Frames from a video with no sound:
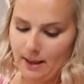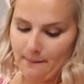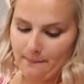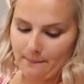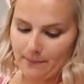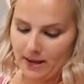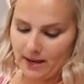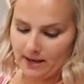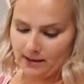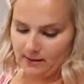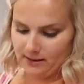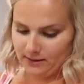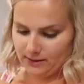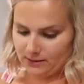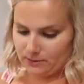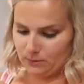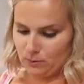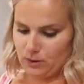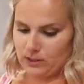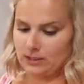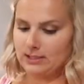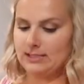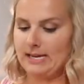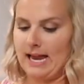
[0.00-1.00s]
But there's
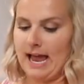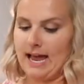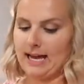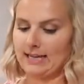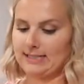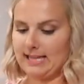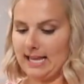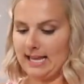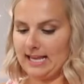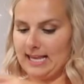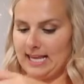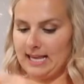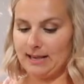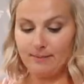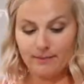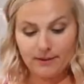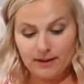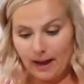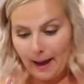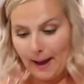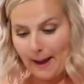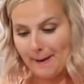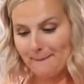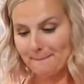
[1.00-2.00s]
more snacks. I keep
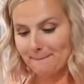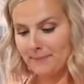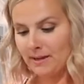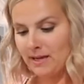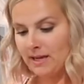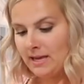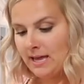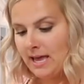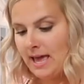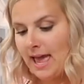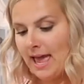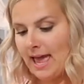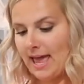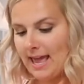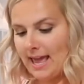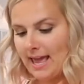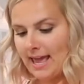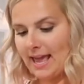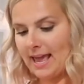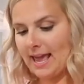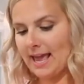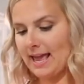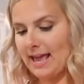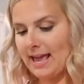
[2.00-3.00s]
gum,
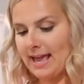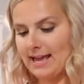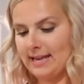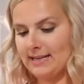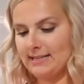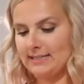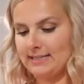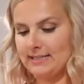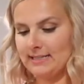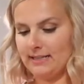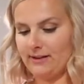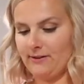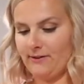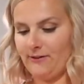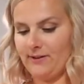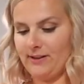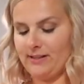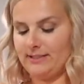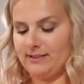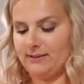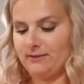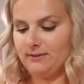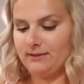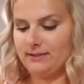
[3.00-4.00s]
and on
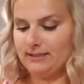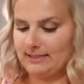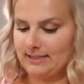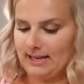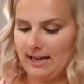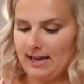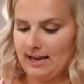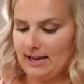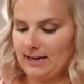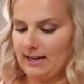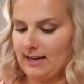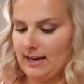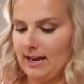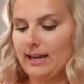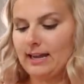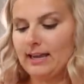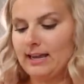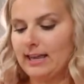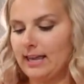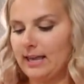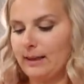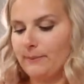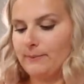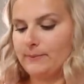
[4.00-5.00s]
this little side, I
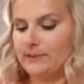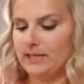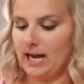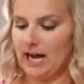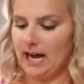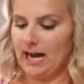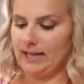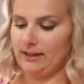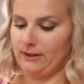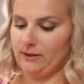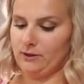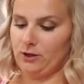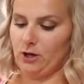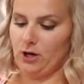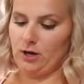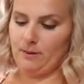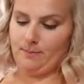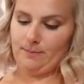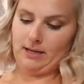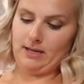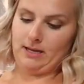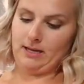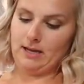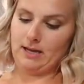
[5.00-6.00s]
keep
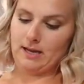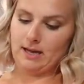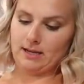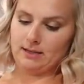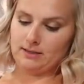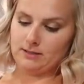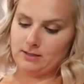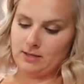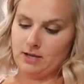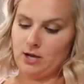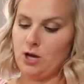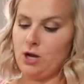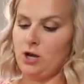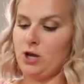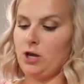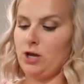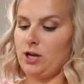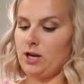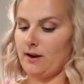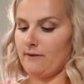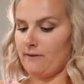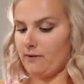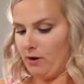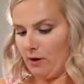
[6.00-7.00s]
Tylenol because you
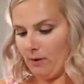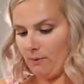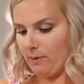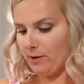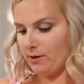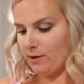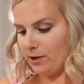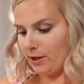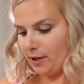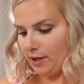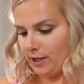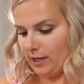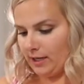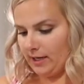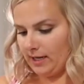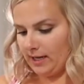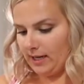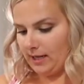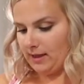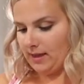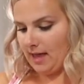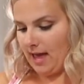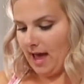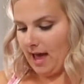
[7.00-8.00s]
never know when you're gonna
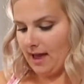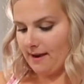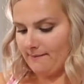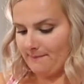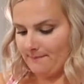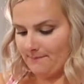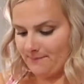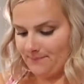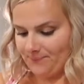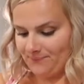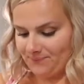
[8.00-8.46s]
need that.